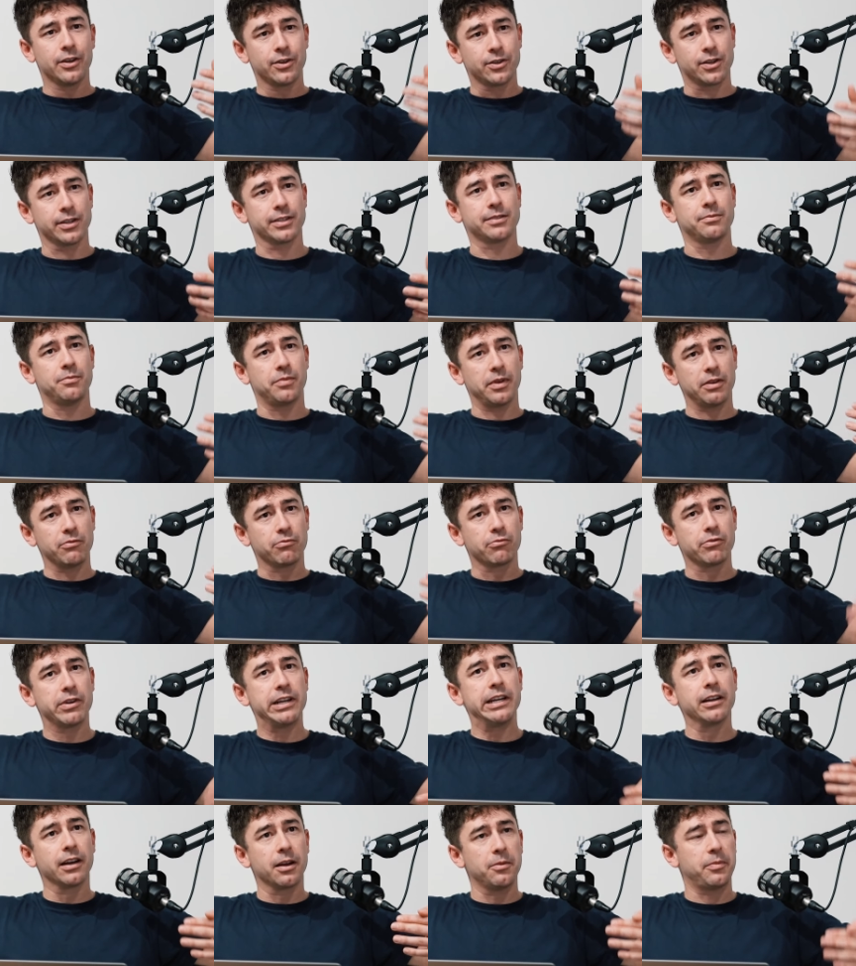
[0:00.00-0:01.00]
just be
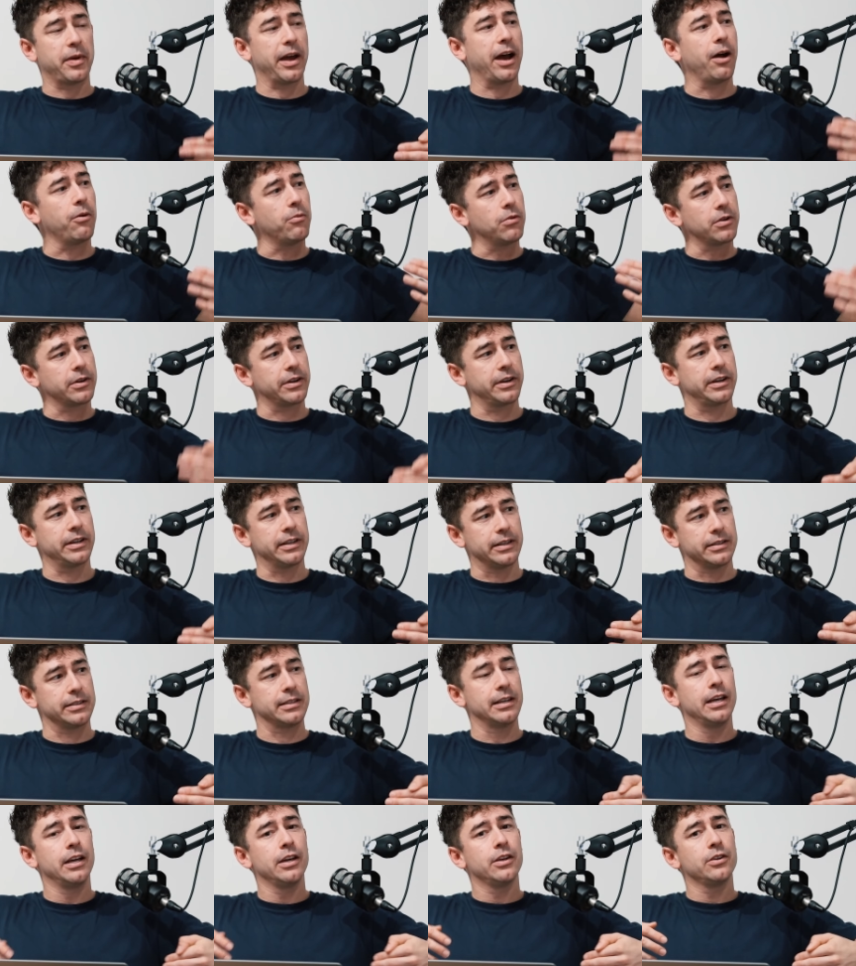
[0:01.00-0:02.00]
real about what it
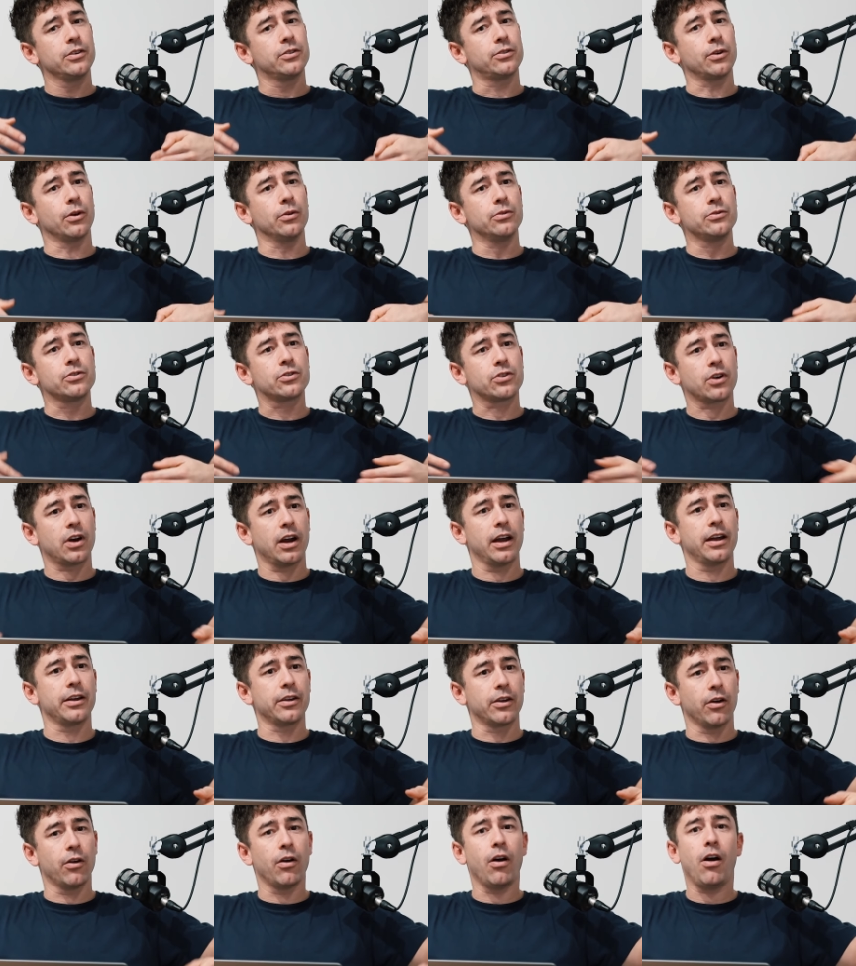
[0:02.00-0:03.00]
is. Don't try
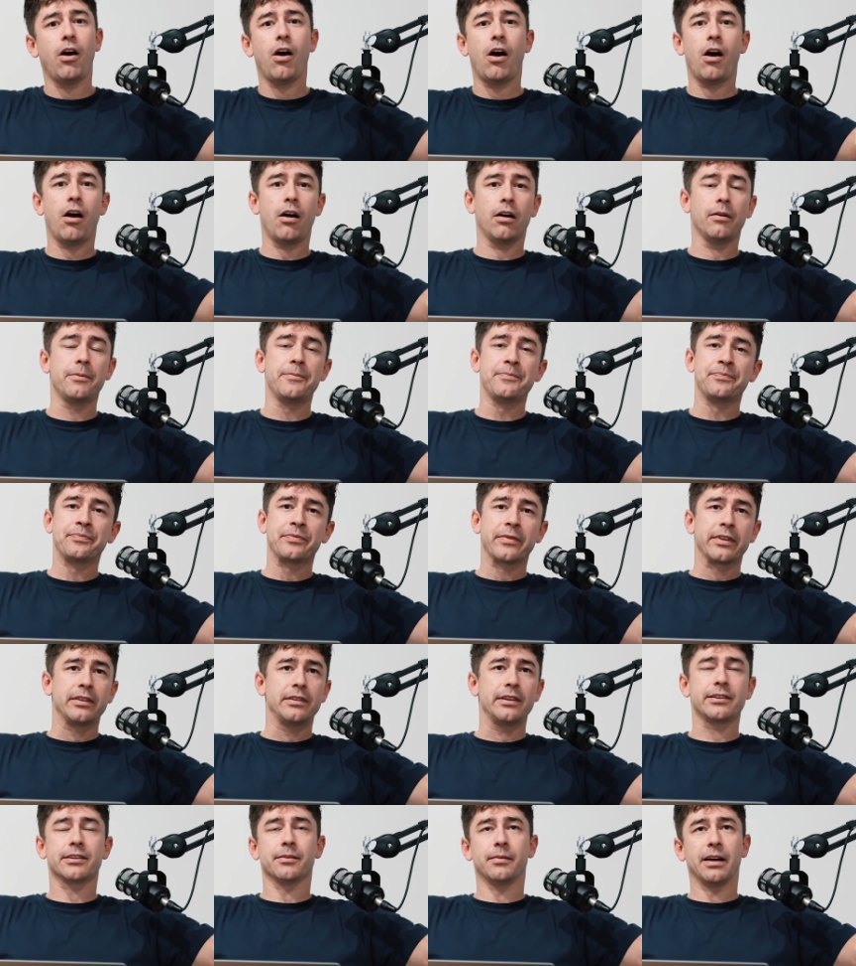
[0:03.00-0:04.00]
and go, oh,
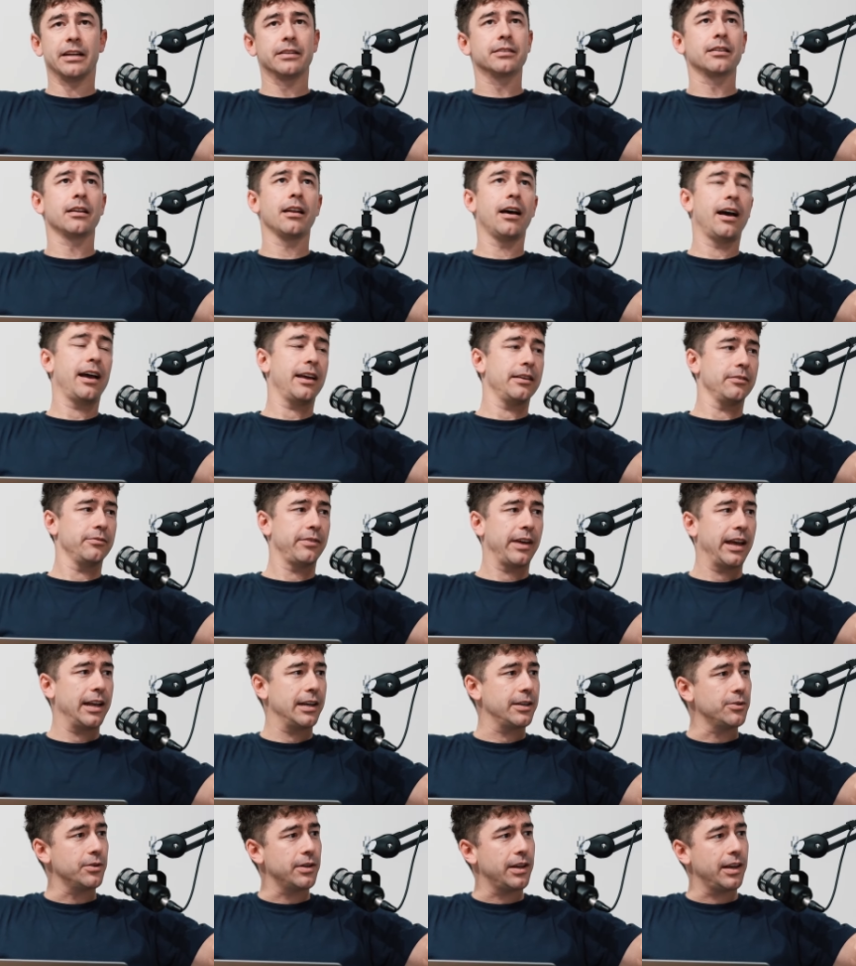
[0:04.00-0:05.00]
there's some underlying
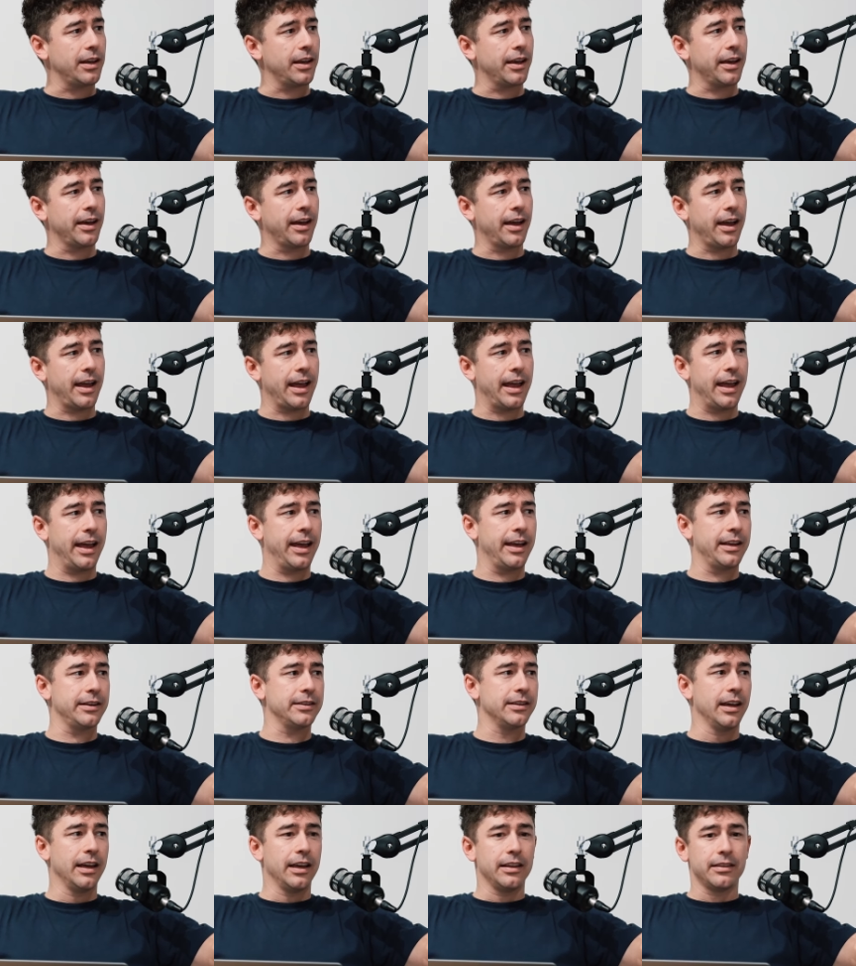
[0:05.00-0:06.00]
value here
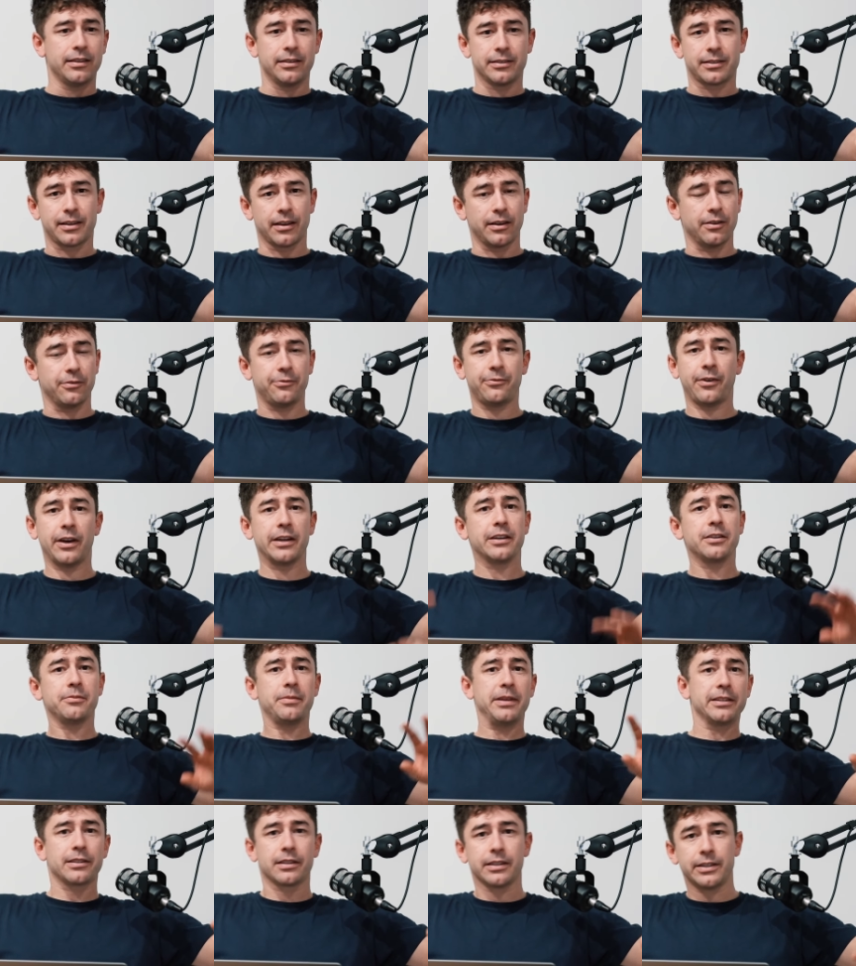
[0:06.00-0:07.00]
and it's going to
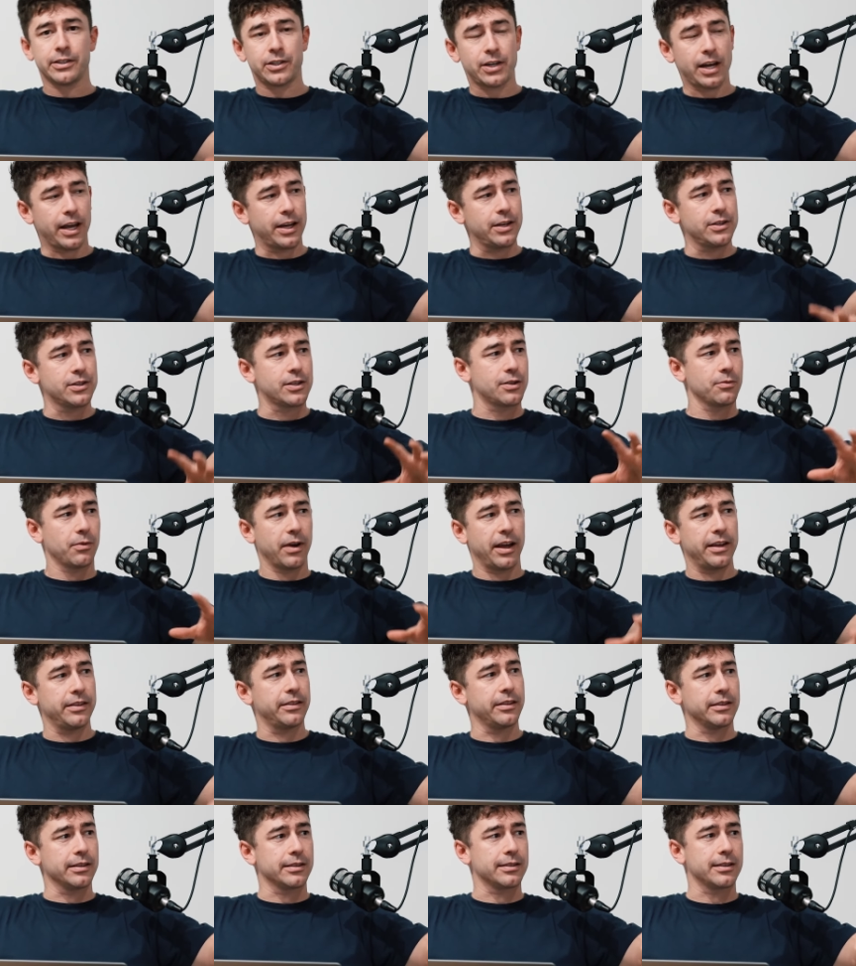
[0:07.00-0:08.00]
fundamentally change the way
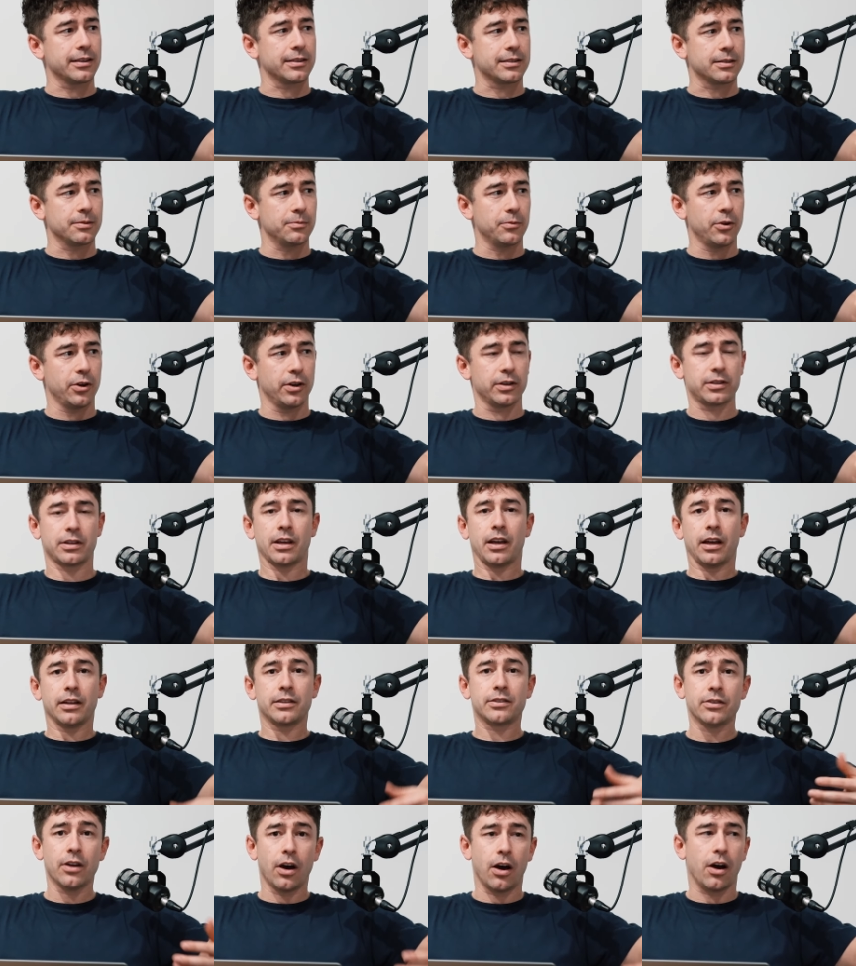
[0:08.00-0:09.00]
that the system works.
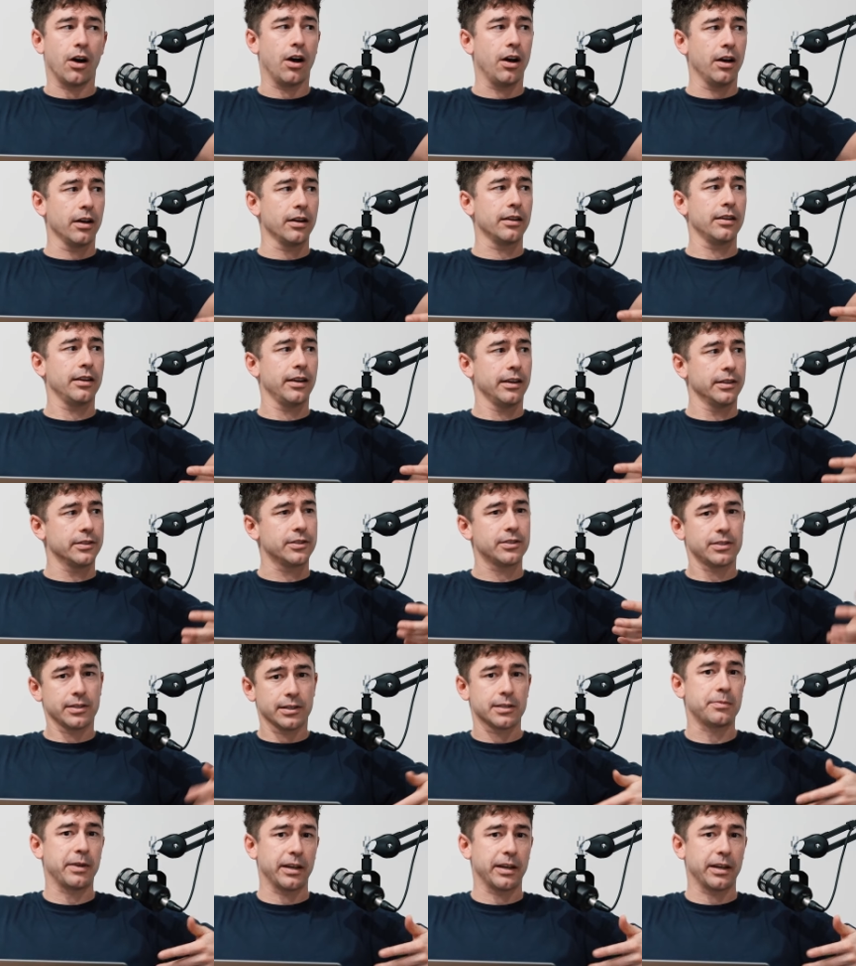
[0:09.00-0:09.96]
It's not. It's just